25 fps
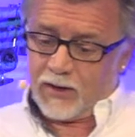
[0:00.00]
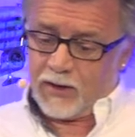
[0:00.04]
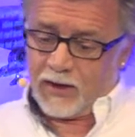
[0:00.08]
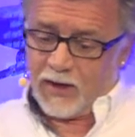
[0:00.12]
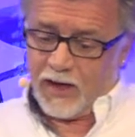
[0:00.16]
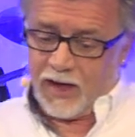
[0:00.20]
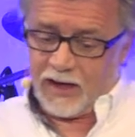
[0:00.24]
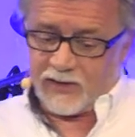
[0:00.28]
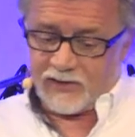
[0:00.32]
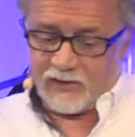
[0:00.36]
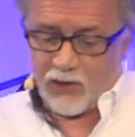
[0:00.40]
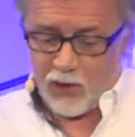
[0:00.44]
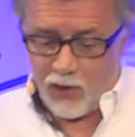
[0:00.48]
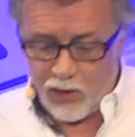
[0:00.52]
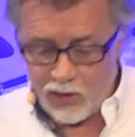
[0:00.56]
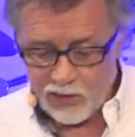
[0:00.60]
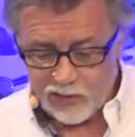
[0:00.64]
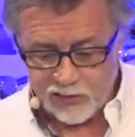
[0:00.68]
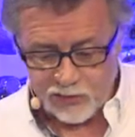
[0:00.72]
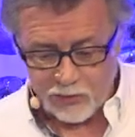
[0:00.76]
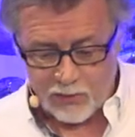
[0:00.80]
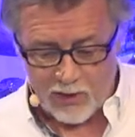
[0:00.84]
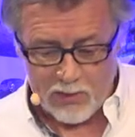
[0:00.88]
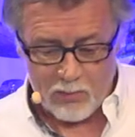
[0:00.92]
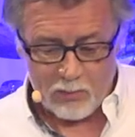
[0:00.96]
It's
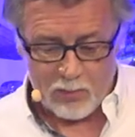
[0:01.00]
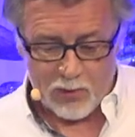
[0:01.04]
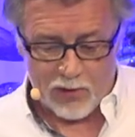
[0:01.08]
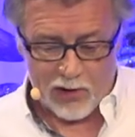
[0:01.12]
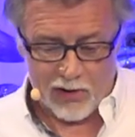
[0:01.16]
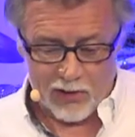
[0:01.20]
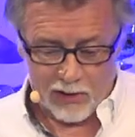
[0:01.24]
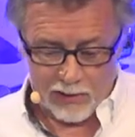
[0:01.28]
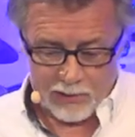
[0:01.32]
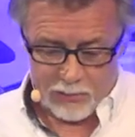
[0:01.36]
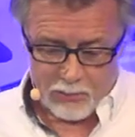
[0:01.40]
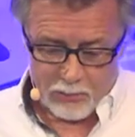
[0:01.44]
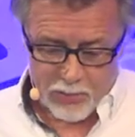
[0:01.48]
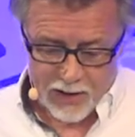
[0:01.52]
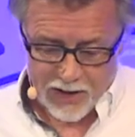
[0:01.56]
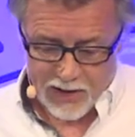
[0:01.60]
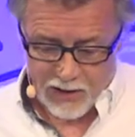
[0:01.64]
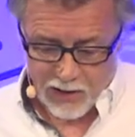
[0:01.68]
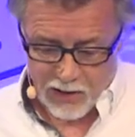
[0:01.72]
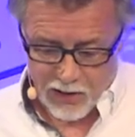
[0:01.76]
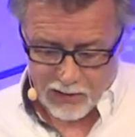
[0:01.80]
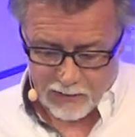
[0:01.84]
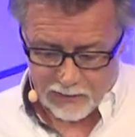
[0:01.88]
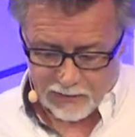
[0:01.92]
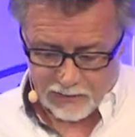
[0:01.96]
also important
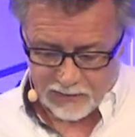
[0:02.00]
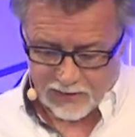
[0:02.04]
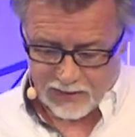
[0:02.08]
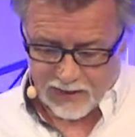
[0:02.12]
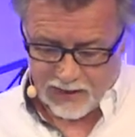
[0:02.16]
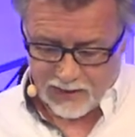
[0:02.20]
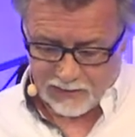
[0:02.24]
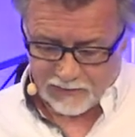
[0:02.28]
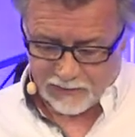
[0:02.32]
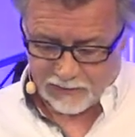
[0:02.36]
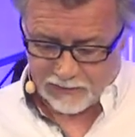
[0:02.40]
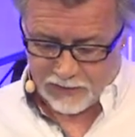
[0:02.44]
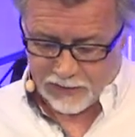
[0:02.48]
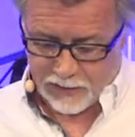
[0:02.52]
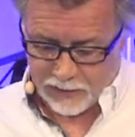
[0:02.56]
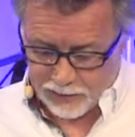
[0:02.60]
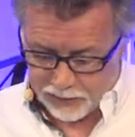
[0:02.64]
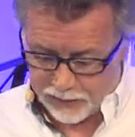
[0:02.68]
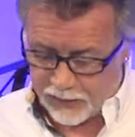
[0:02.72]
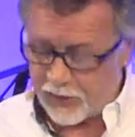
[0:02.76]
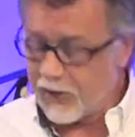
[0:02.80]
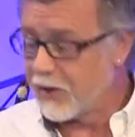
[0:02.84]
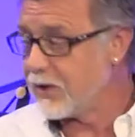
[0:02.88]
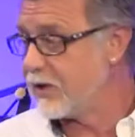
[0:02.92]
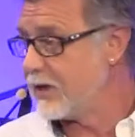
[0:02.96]
because it's the
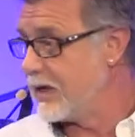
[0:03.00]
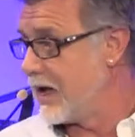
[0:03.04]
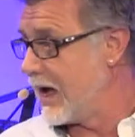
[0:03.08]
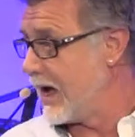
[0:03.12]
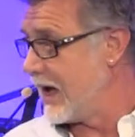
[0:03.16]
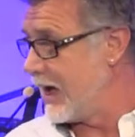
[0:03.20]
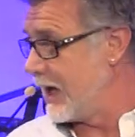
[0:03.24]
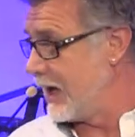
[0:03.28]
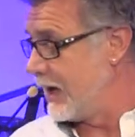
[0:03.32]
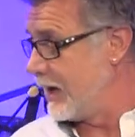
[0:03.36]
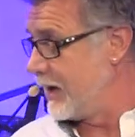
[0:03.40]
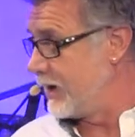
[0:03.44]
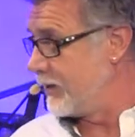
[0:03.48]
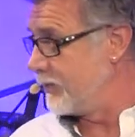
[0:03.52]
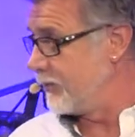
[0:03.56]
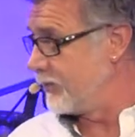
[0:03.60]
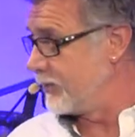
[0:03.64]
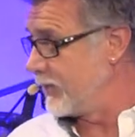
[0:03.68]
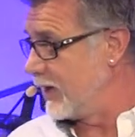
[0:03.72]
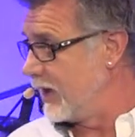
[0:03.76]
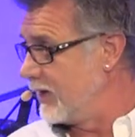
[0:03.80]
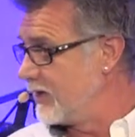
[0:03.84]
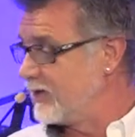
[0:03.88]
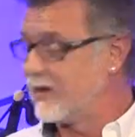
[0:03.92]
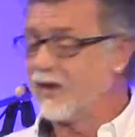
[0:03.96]
third day.
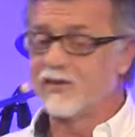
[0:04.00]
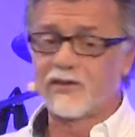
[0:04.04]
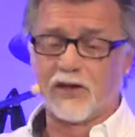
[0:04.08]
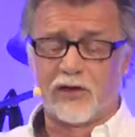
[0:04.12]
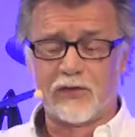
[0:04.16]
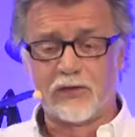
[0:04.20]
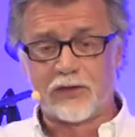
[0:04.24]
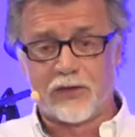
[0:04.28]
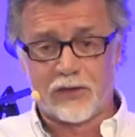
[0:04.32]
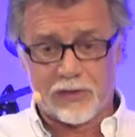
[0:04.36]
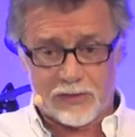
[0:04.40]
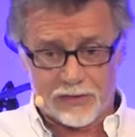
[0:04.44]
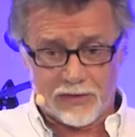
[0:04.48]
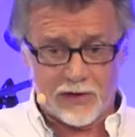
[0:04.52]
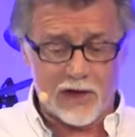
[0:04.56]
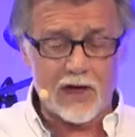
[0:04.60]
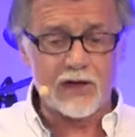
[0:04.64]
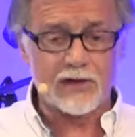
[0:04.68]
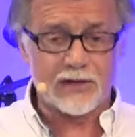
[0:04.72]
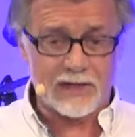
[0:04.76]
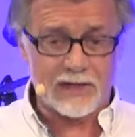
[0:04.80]
It says on the third